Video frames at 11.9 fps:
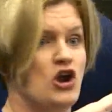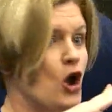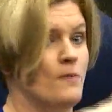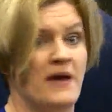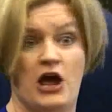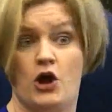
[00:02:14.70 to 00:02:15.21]

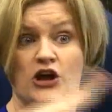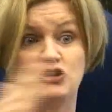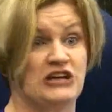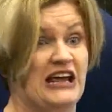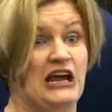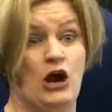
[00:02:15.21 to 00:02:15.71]
least
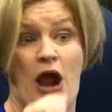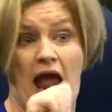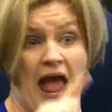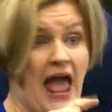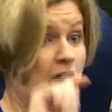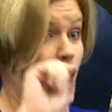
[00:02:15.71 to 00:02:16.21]
restrictive
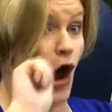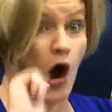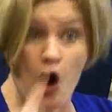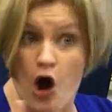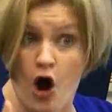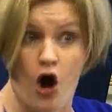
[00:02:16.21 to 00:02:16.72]

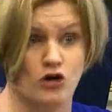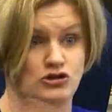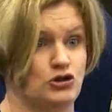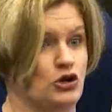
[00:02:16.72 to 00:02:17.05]
environment here